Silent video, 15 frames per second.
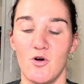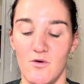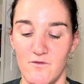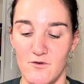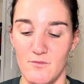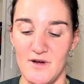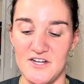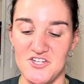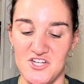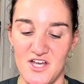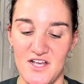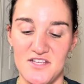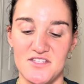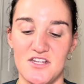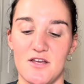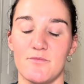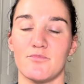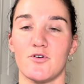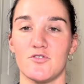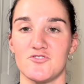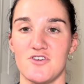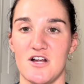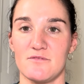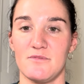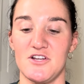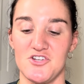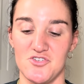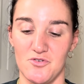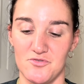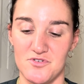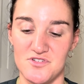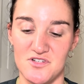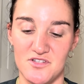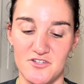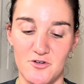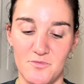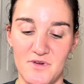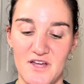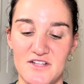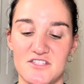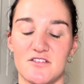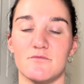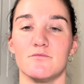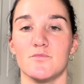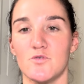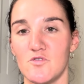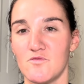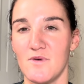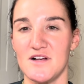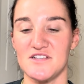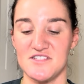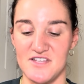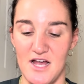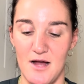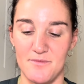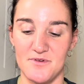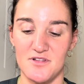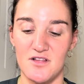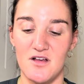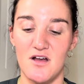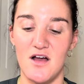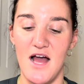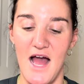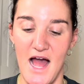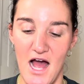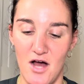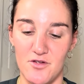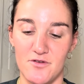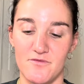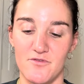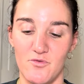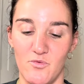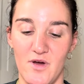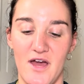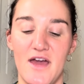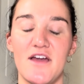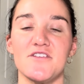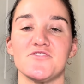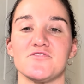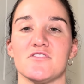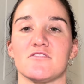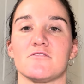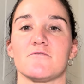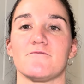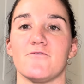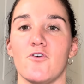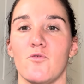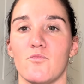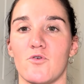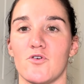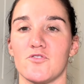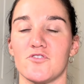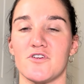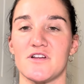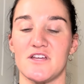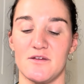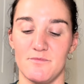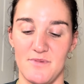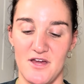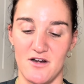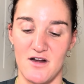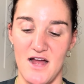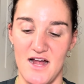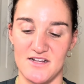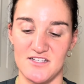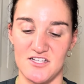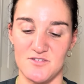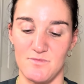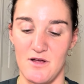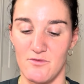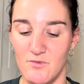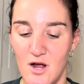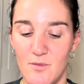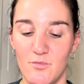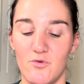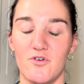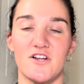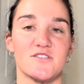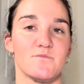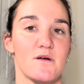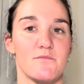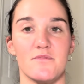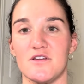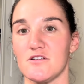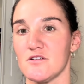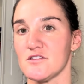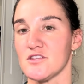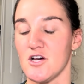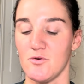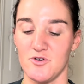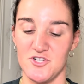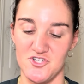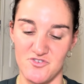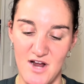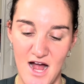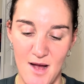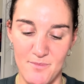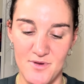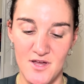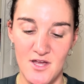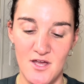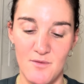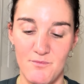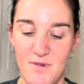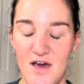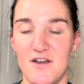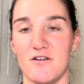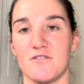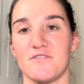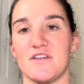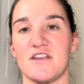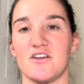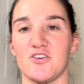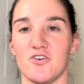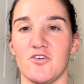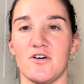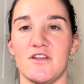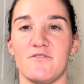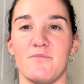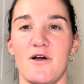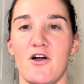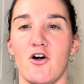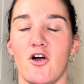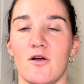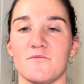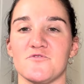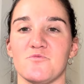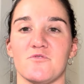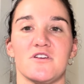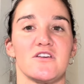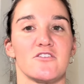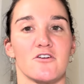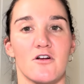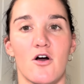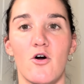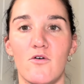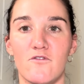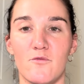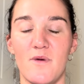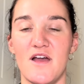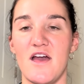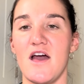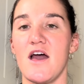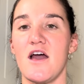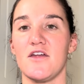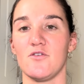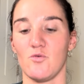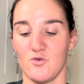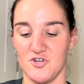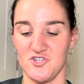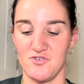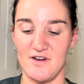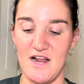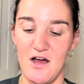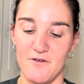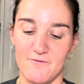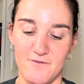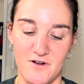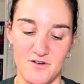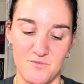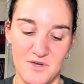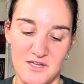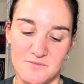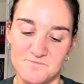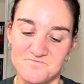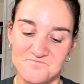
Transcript: over my chest and protract my shoulders a little bit to move my scapula out of the way so that the foam roller can better access my rhomboids, my middle and lower trap better than it could if my arms were either over my head or straight out in front of me.